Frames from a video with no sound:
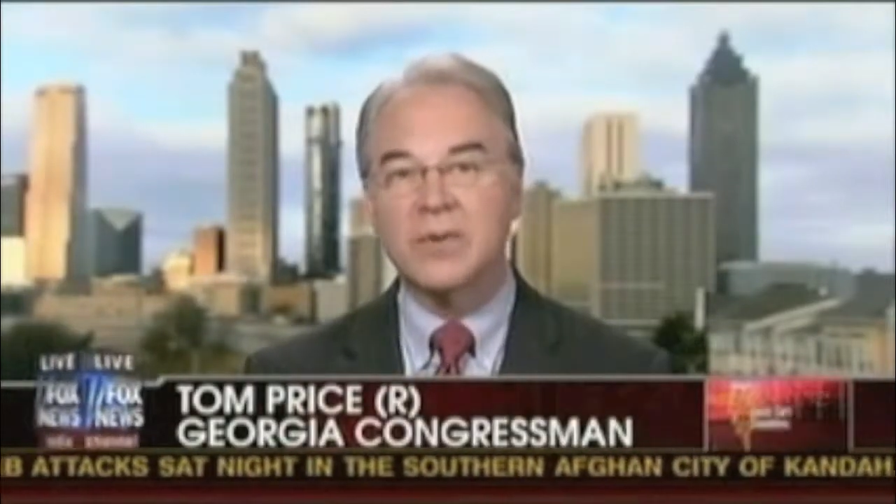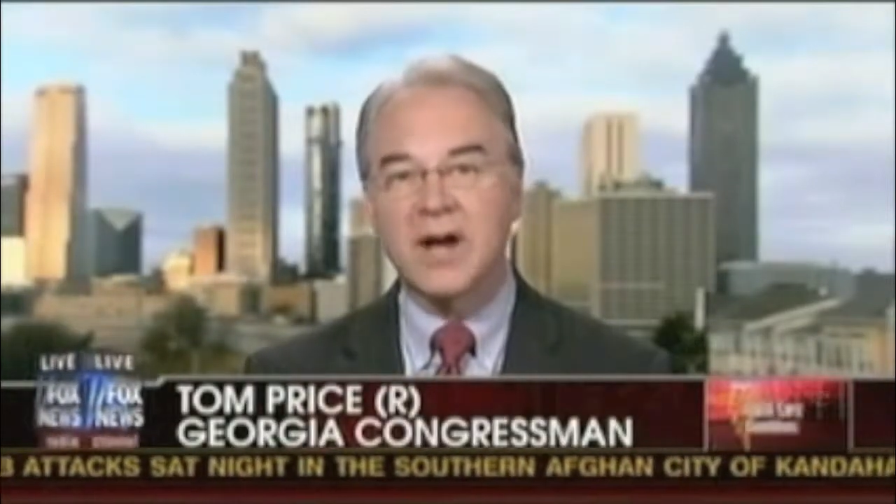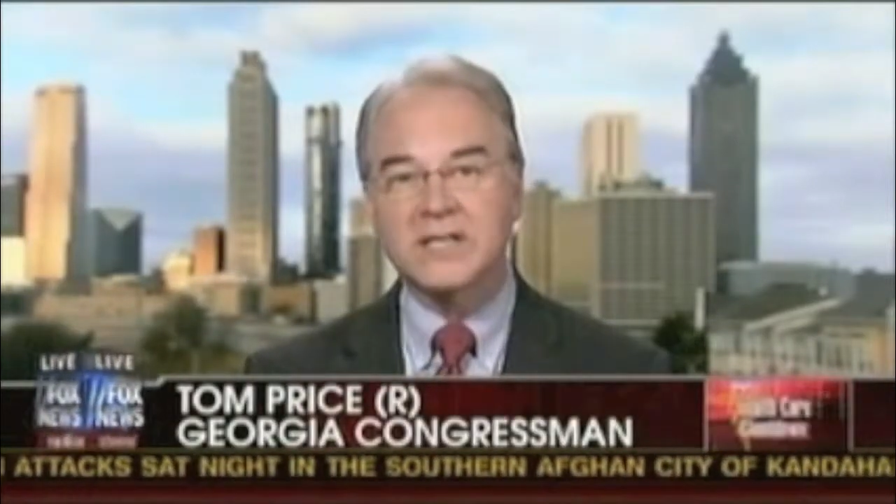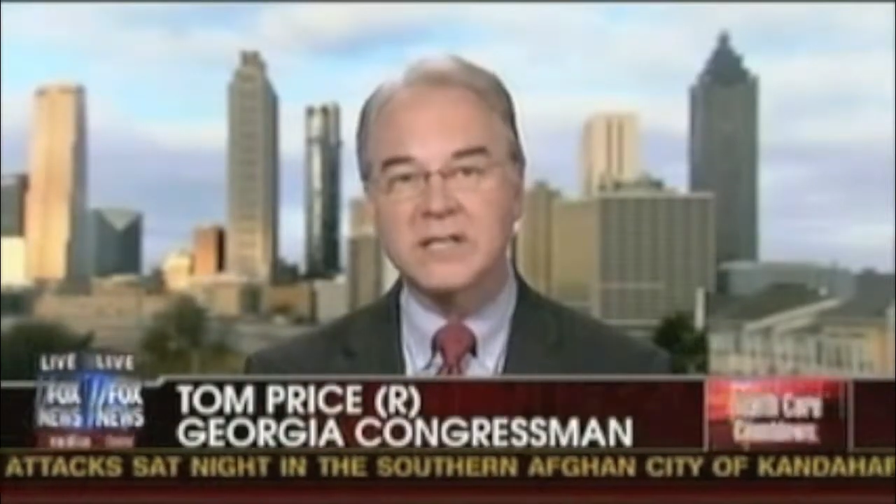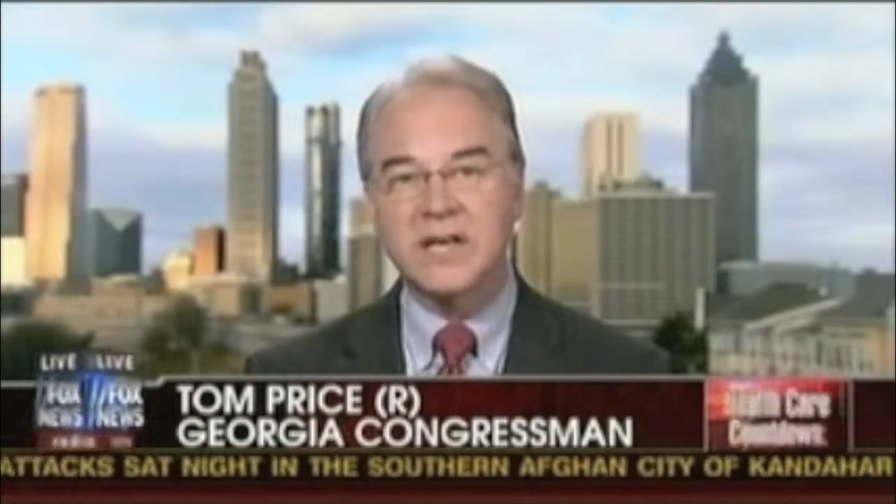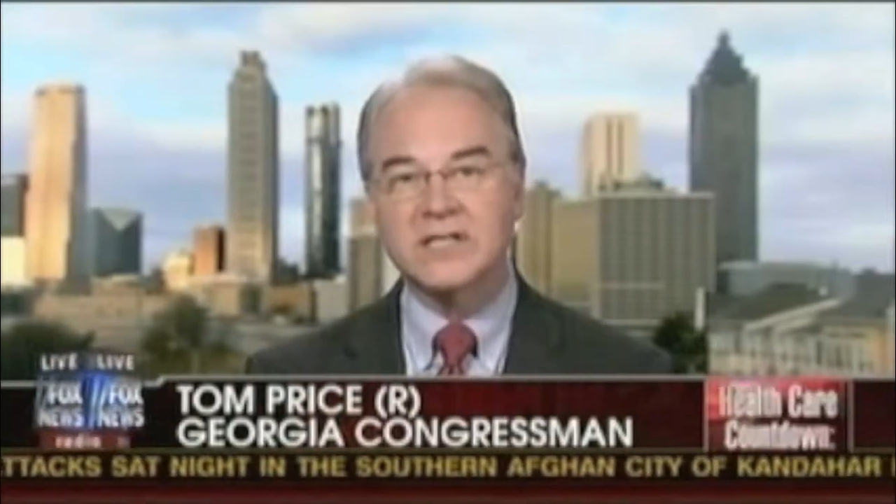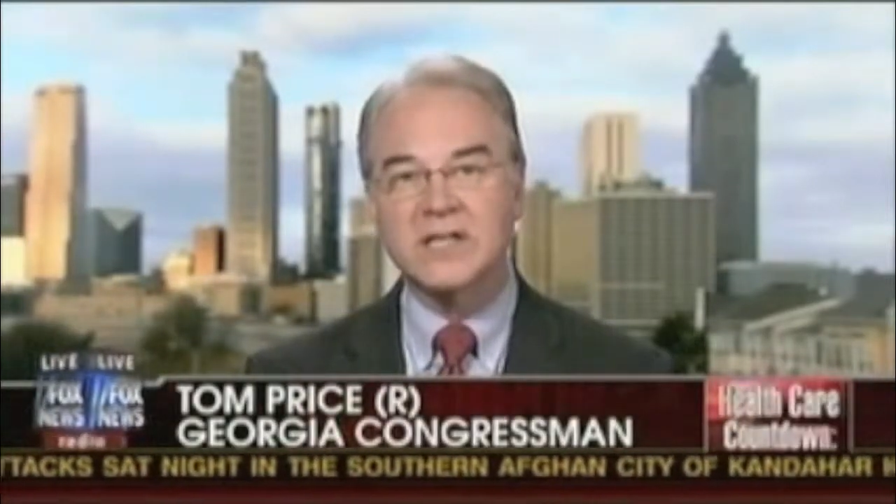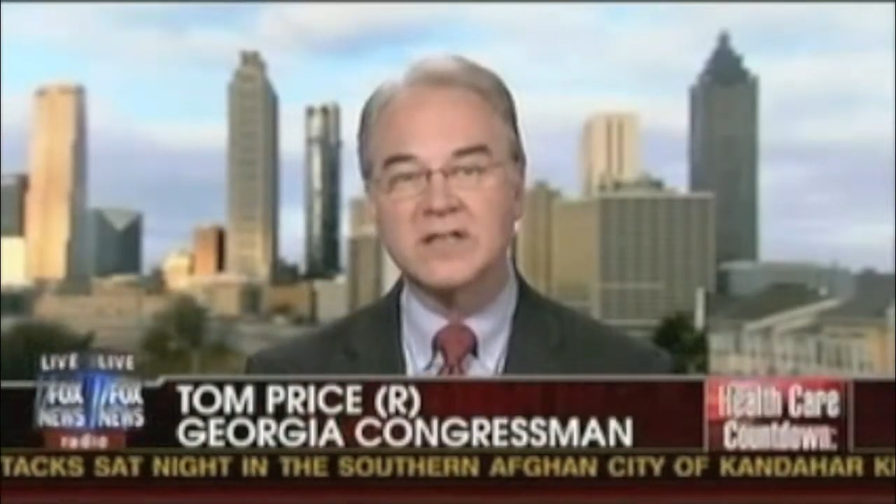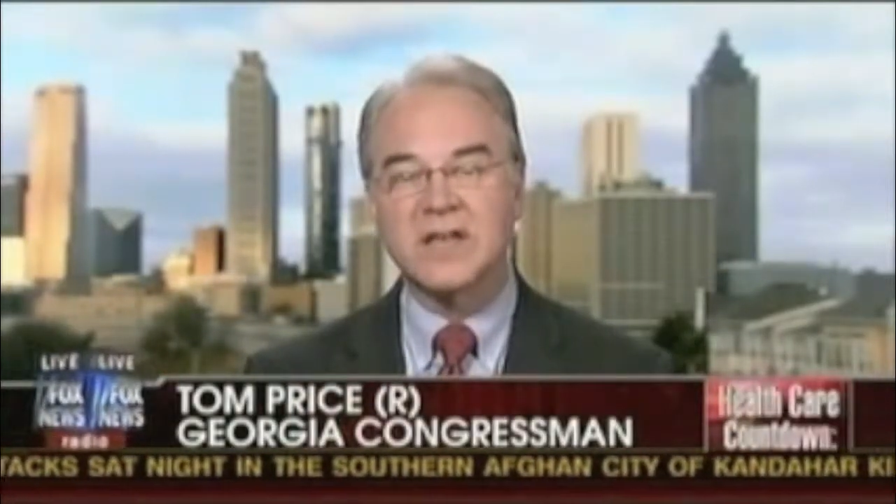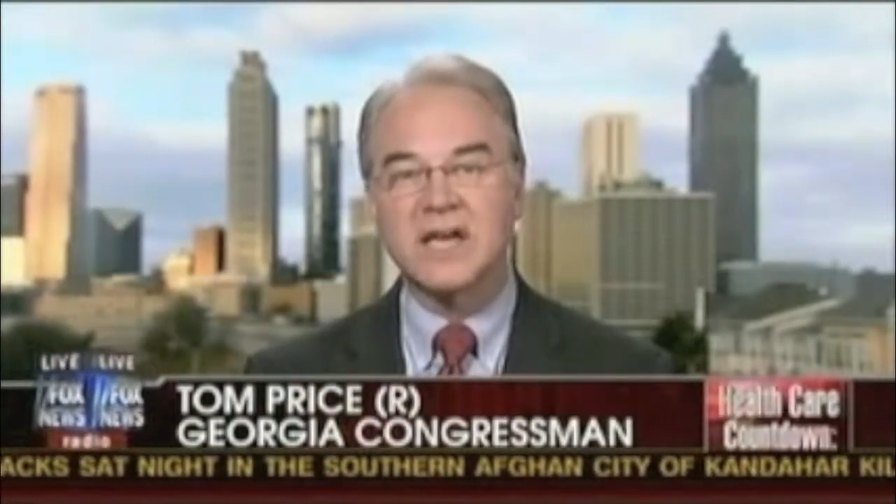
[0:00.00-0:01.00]

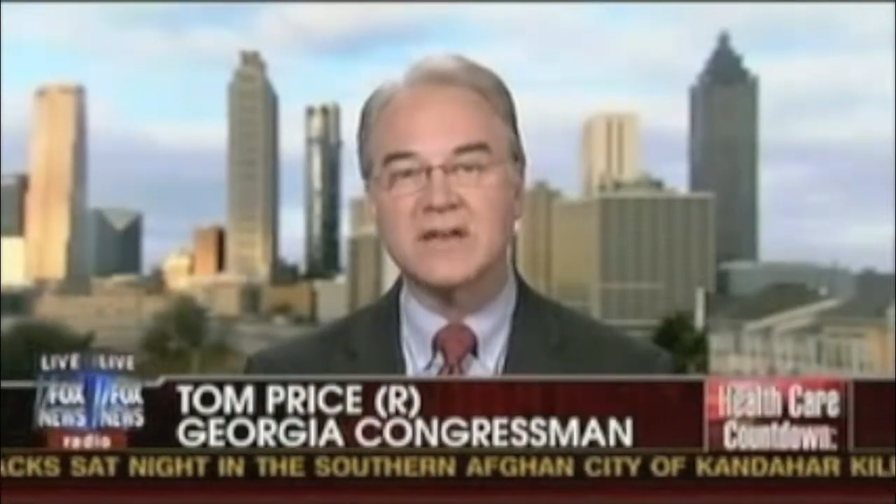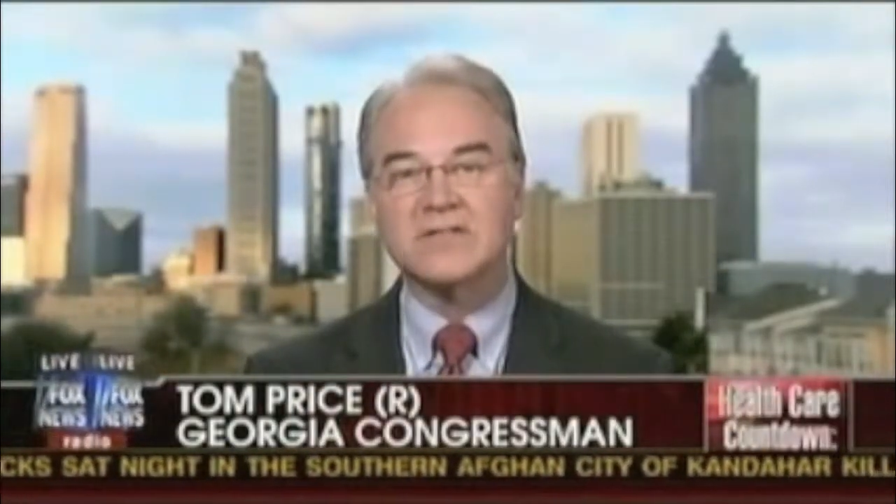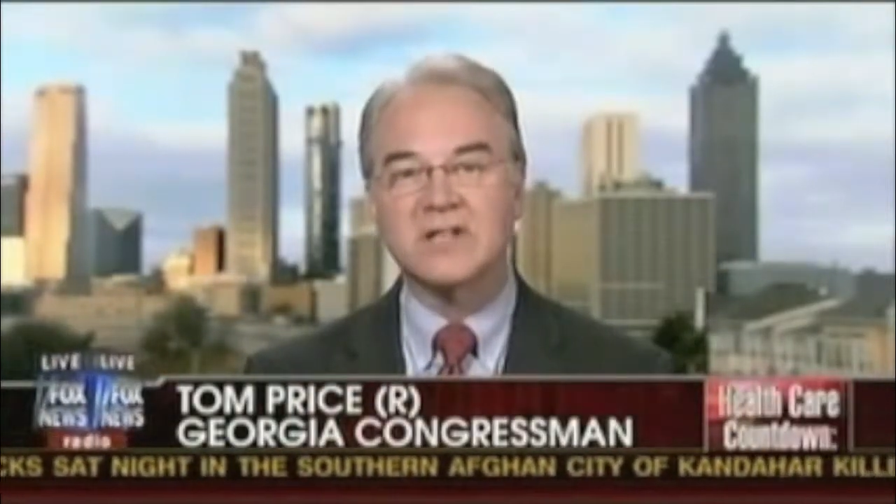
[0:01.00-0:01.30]
process that they have